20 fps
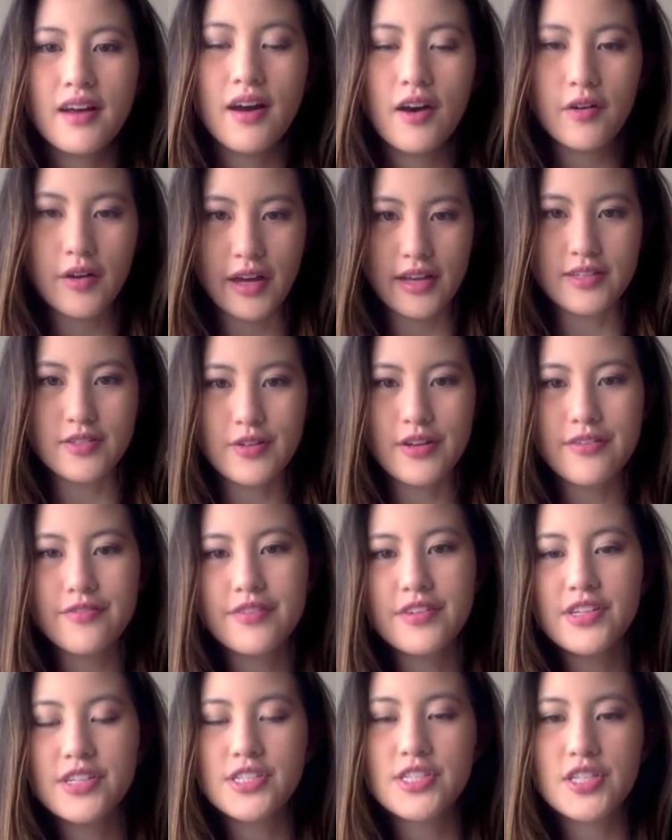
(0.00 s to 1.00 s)
Okay, so I
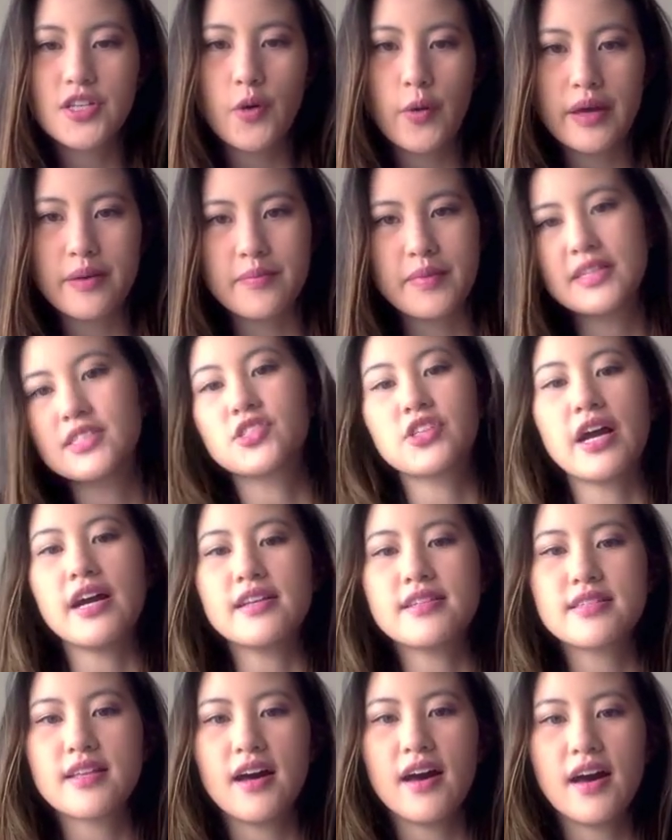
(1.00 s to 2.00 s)
finished sewing my
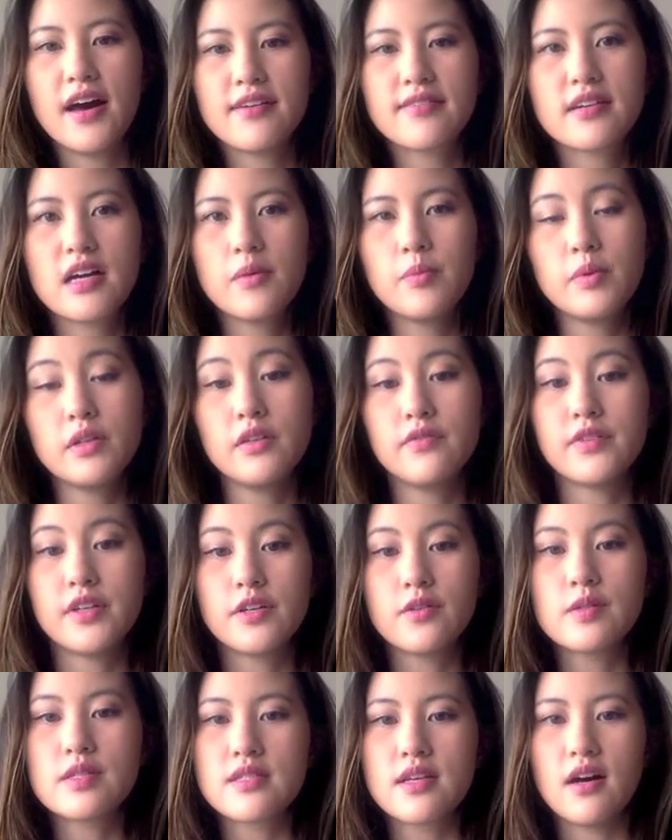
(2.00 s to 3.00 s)
dress. I have a couple of
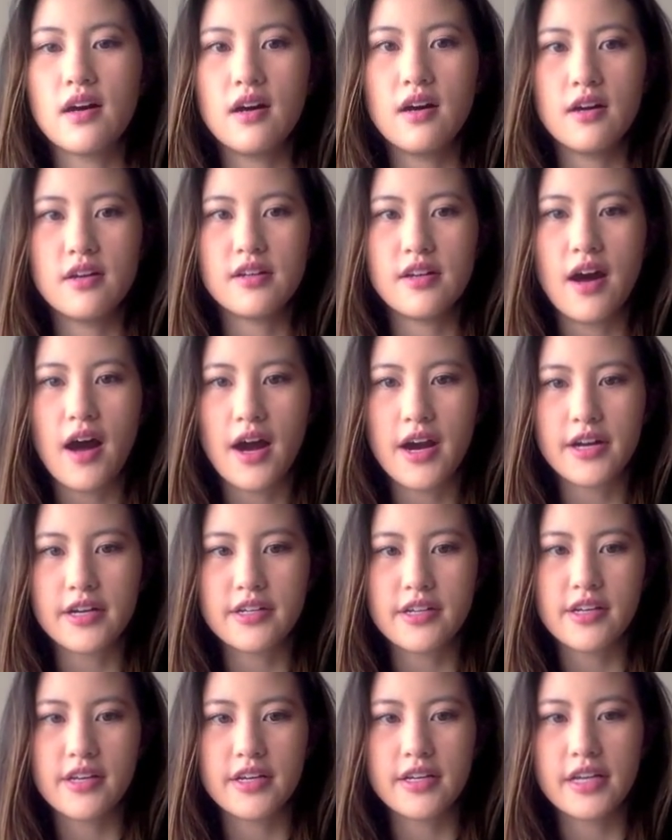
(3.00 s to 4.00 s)
notes on
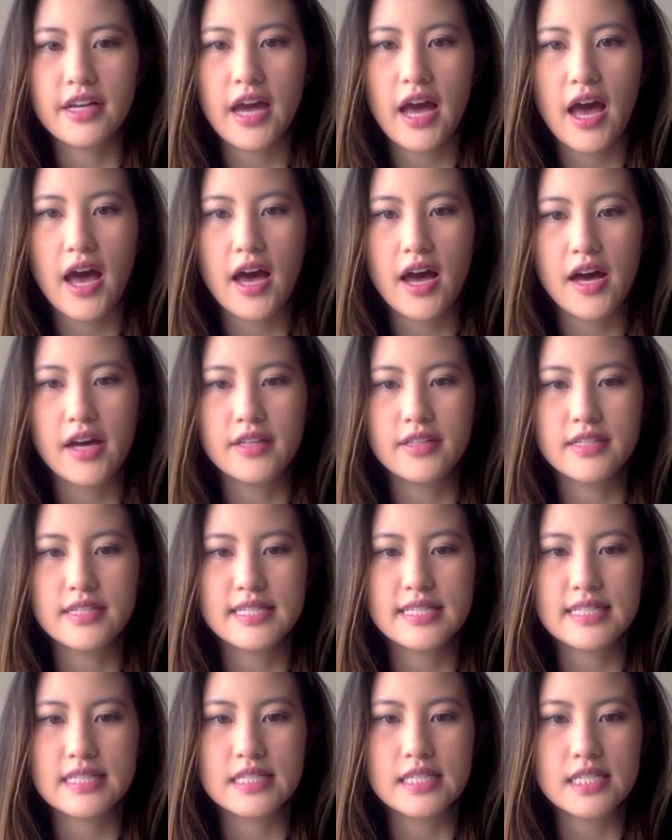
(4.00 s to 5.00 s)
ironing and
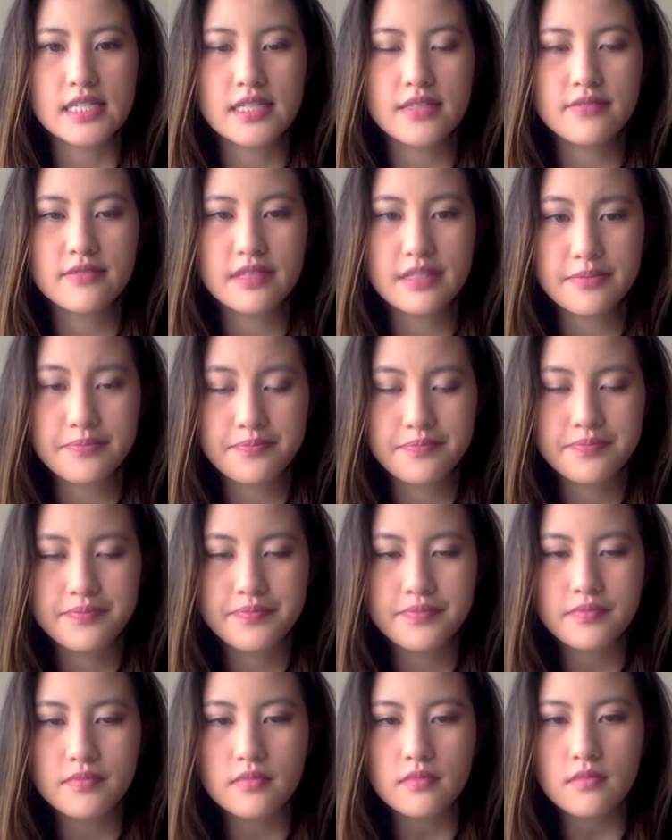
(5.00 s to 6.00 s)
sleeves
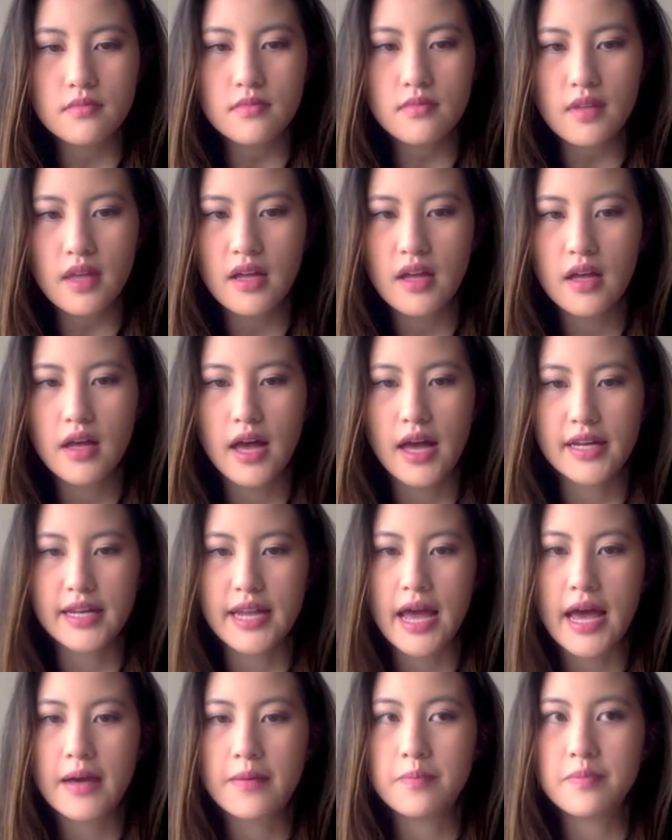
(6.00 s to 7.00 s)
and
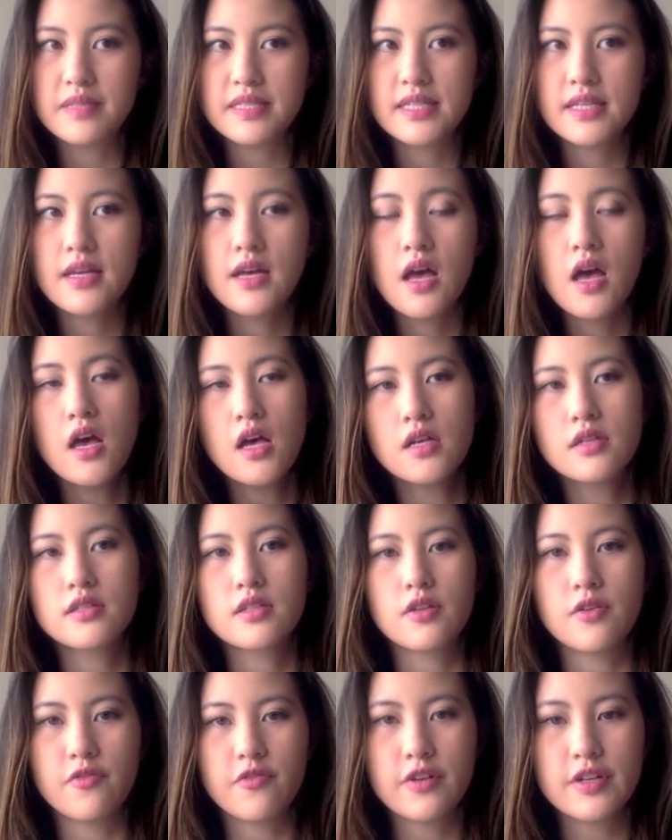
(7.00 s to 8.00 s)
hems.
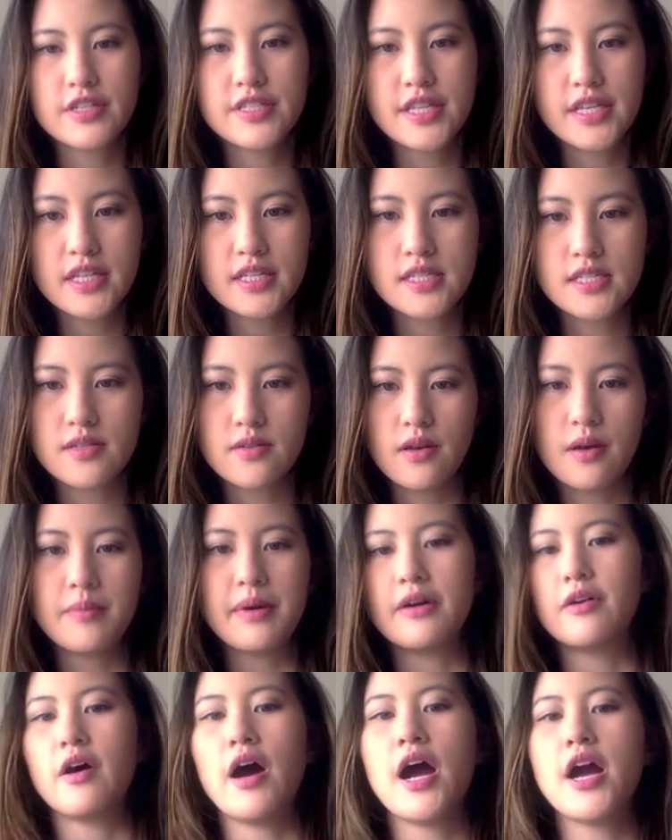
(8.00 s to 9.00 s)
So the first thing
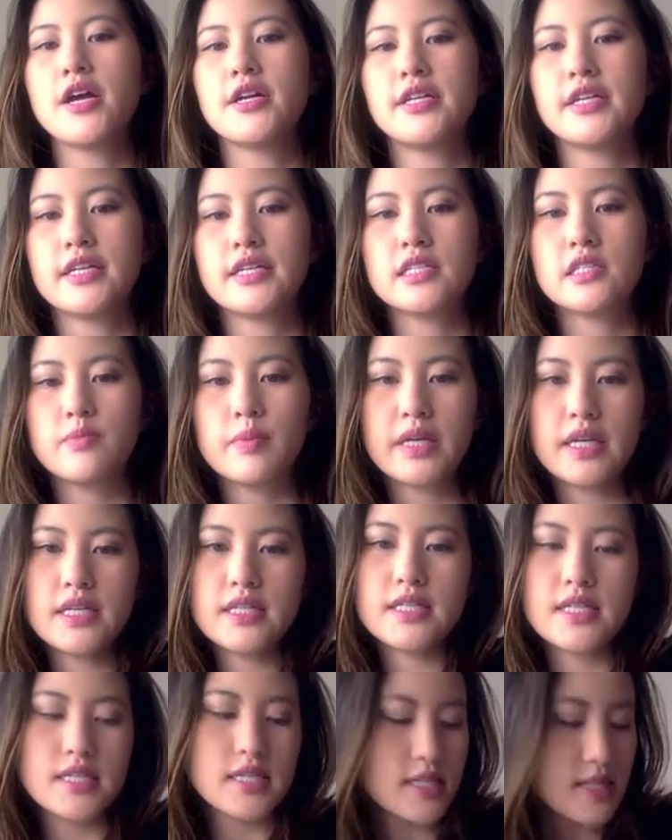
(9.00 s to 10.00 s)
about ironing is
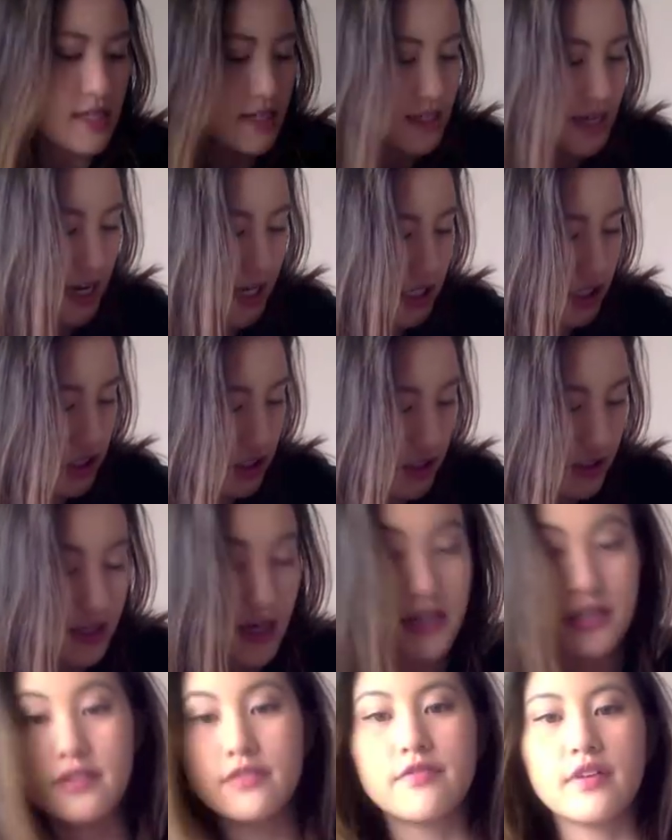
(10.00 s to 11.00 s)
because this is a textured
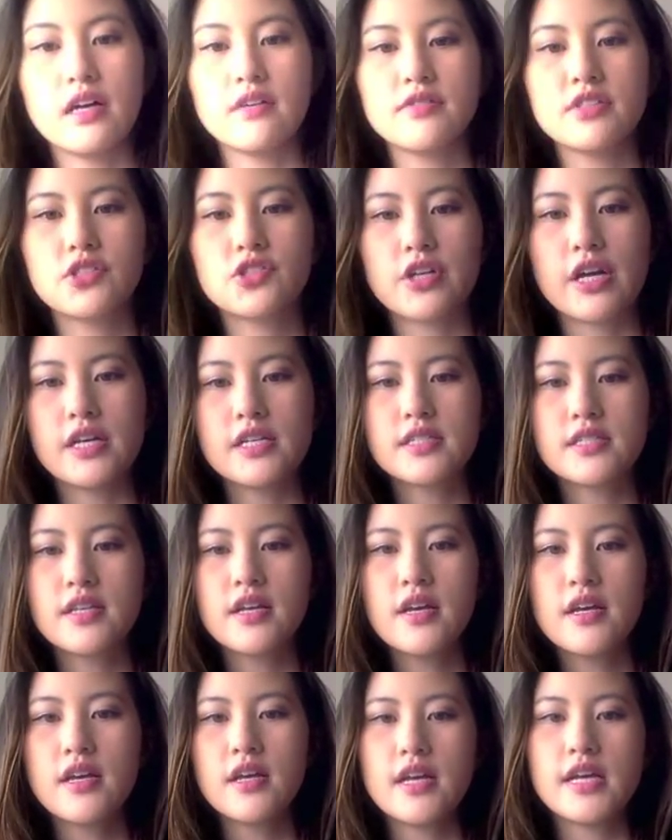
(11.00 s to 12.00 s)
kind of velvet dress,
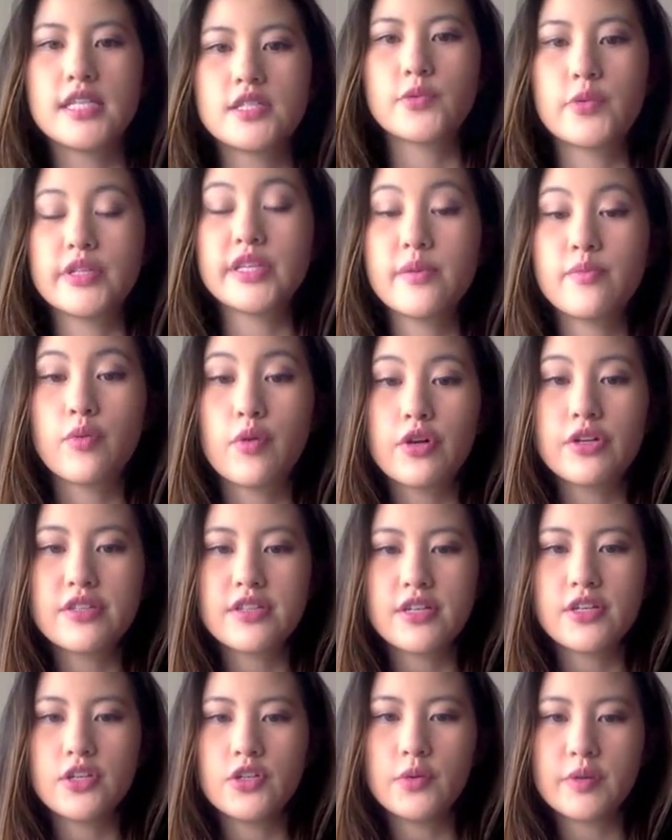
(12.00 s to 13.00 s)
it's really important
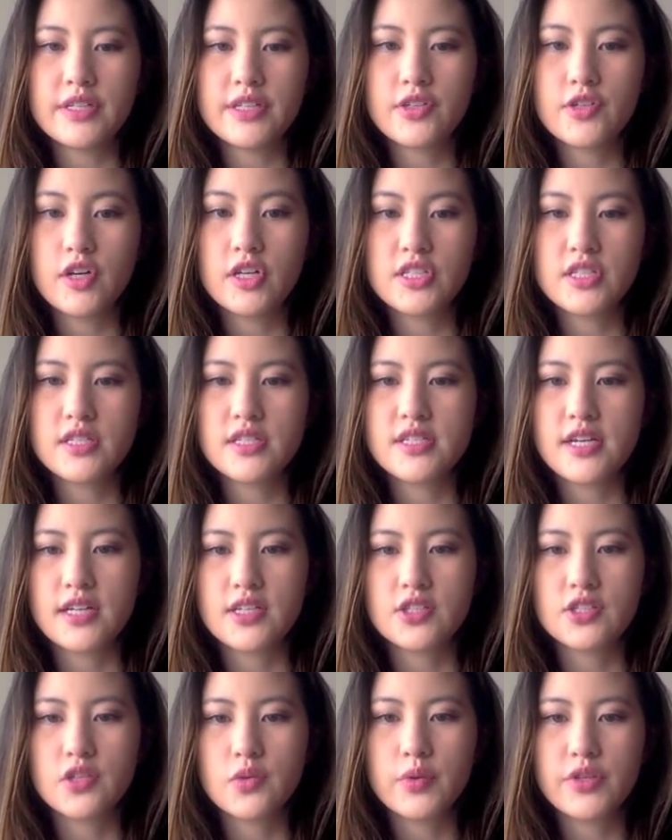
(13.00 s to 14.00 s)
that you don't want to crush the
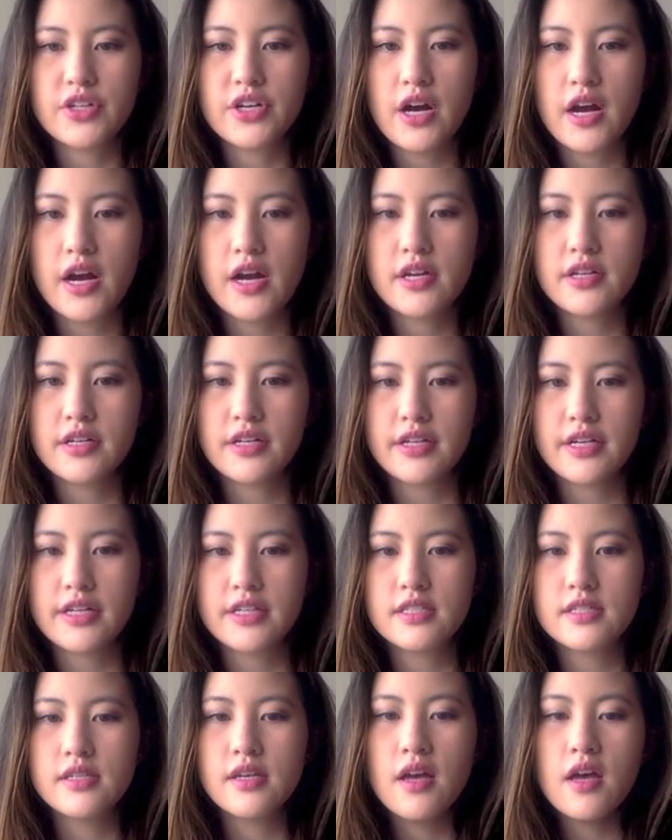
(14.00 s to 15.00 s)
texture when you're ironing it.